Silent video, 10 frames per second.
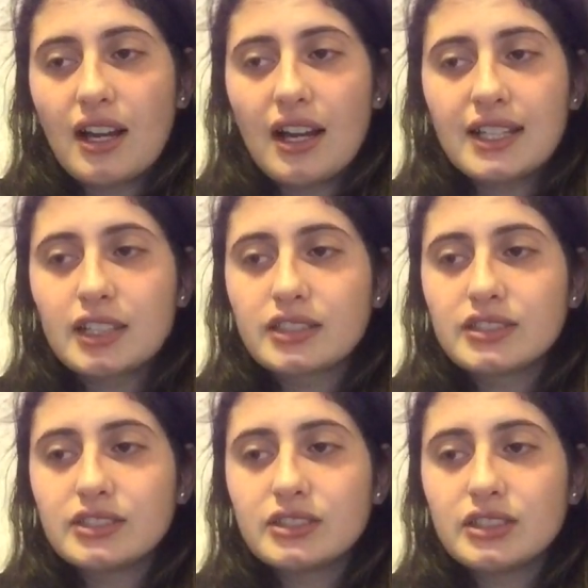I
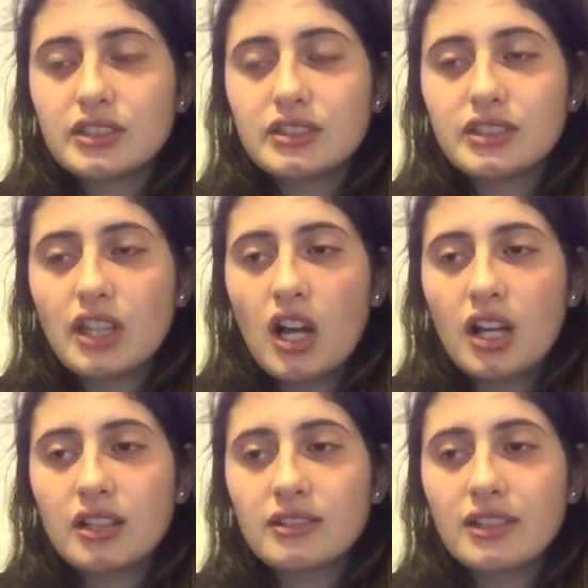
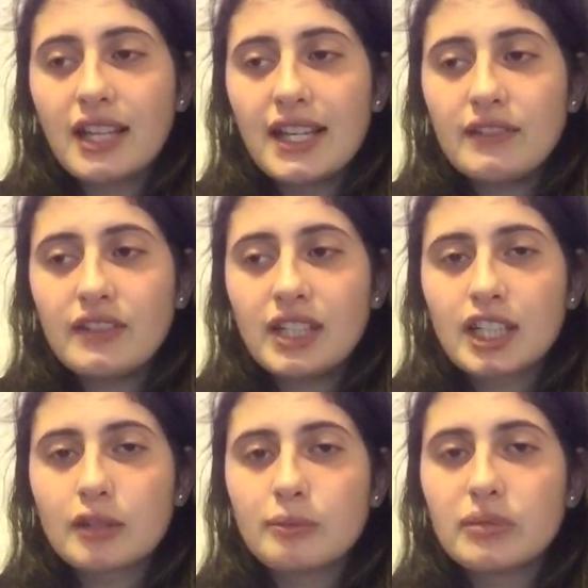saw life in a
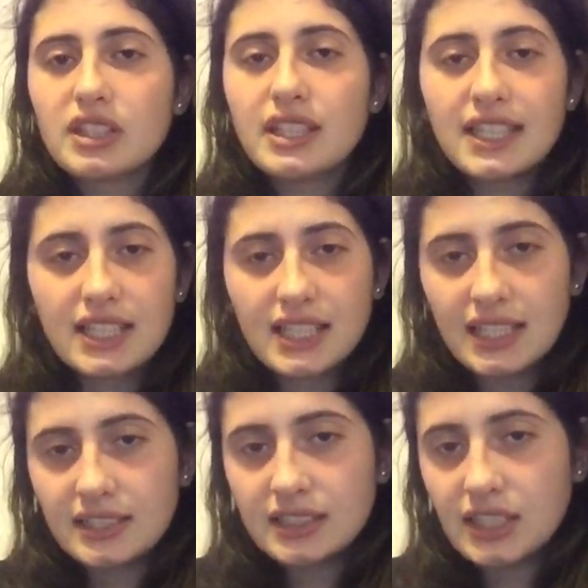completely